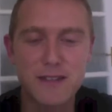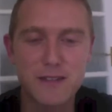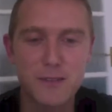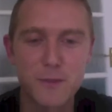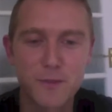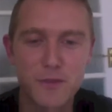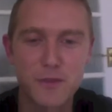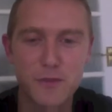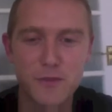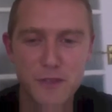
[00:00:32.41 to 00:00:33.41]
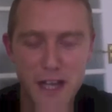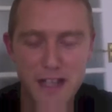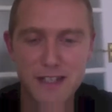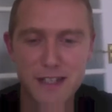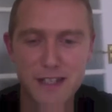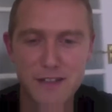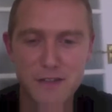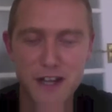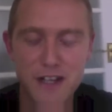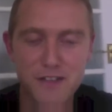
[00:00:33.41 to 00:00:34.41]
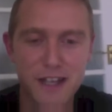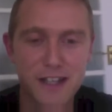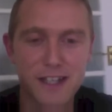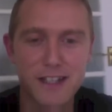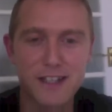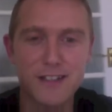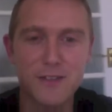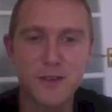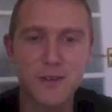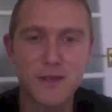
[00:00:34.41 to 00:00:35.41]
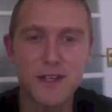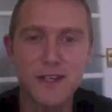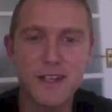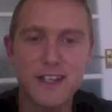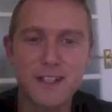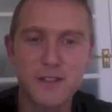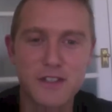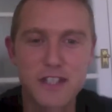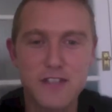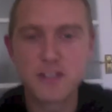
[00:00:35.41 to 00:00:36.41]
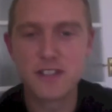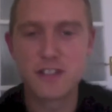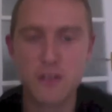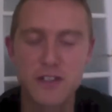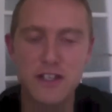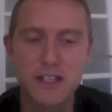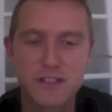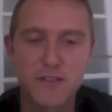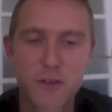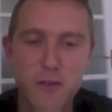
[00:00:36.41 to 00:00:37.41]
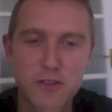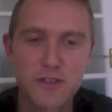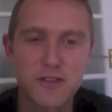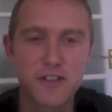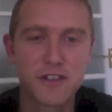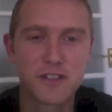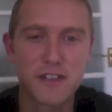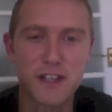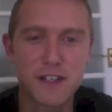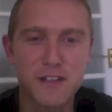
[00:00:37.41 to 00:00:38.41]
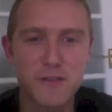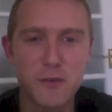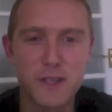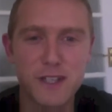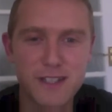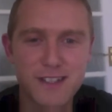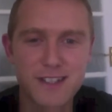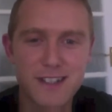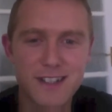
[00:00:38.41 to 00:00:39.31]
So Andy and Ryan have kindly agreed to do it with me. So there's three of us doing this photo shoot for thing in 4 weeks.